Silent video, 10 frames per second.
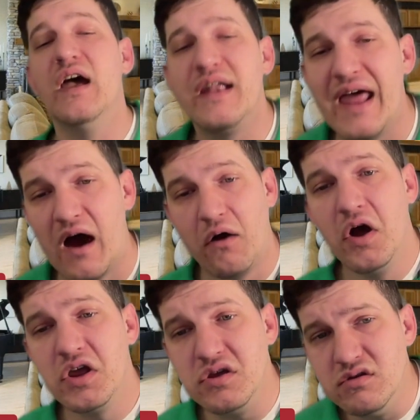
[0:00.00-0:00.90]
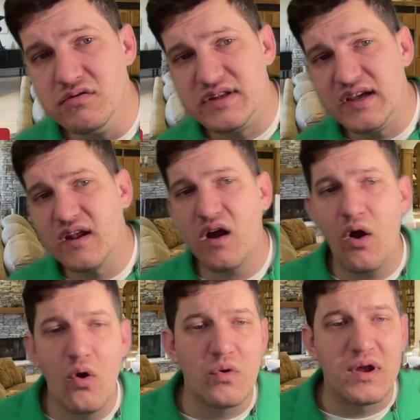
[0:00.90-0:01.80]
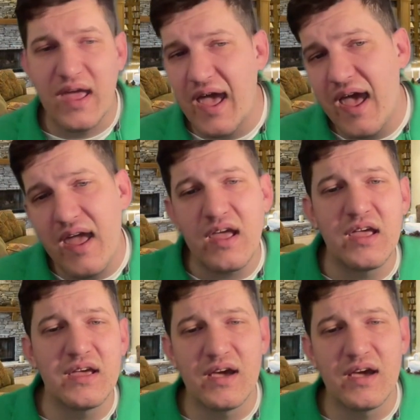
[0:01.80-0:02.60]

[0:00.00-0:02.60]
Now you did okay,